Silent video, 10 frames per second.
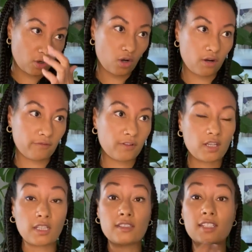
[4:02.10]
of
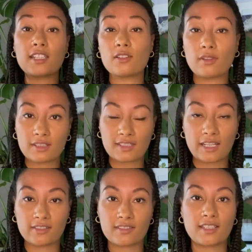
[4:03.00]
continuing the
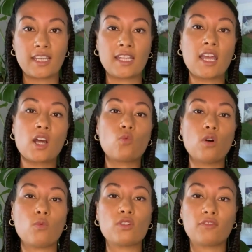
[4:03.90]
tenancy?
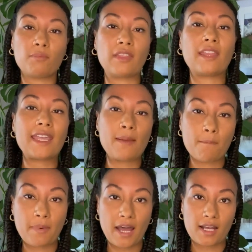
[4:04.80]
What would have been the
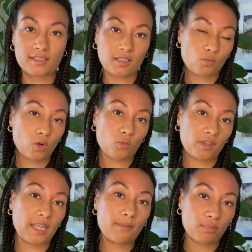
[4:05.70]
impact? What were
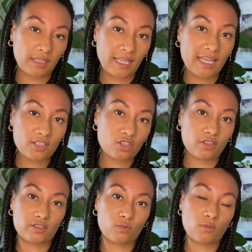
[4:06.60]
the
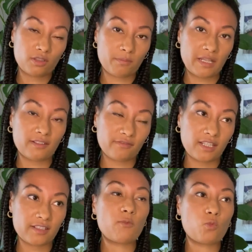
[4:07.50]
implications? What were the
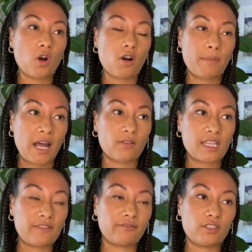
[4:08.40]
benefits? What about
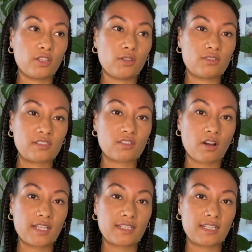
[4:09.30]
if you
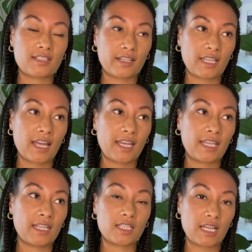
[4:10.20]
decided,
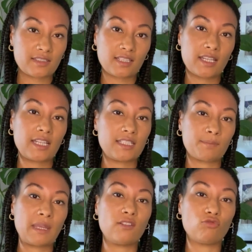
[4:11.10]
okay, that's it, he's
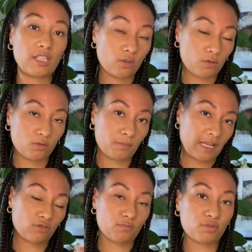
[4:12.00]
been recalled
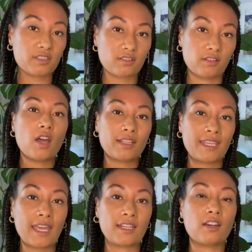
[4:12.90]
back to prison?
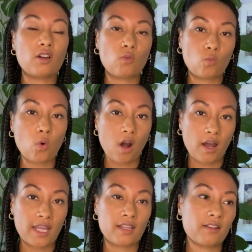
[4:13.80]
Again,
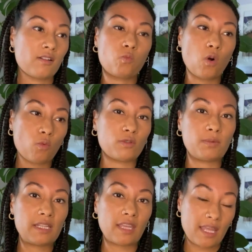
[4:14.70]
why? What would
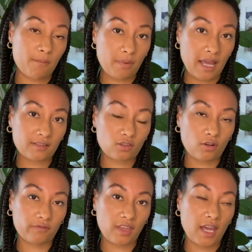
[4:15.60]
be the impact
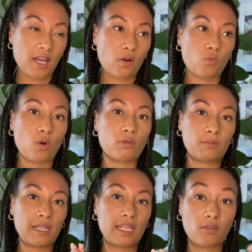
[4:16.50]
of that? What would
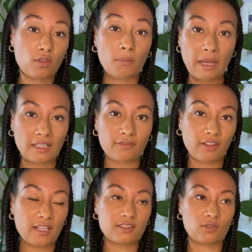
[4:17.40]
be the
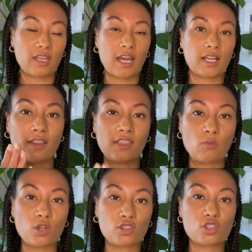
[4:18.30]
benefit to that? They
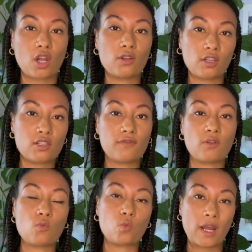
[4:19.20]
want to show that you've
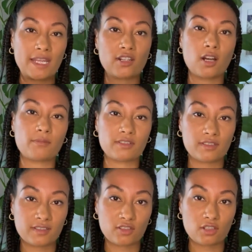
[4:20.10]
weighed up the
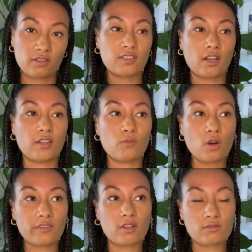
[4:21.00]
decision. So what
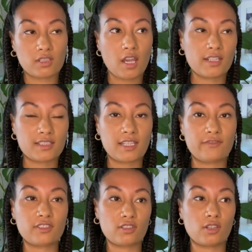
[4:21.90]
are the
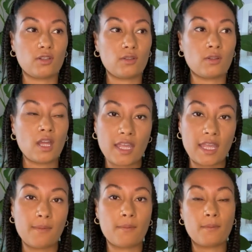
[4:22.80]
alternatives to
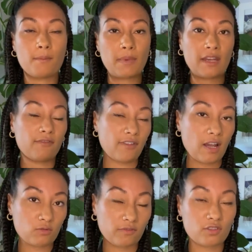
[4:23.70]
him being
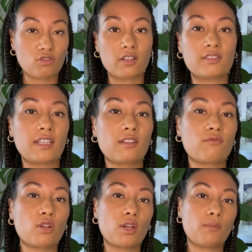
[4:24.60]
found with the drugs in the
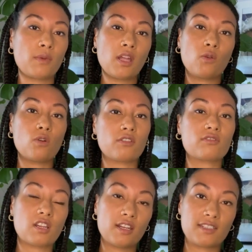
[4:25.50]
room? What are the
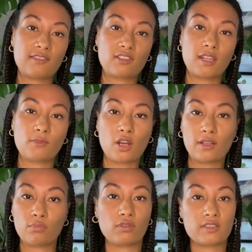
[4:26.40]
alternatives to him going
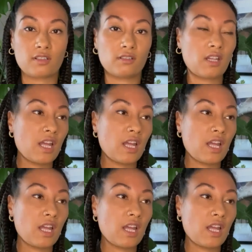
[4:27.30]
to prison?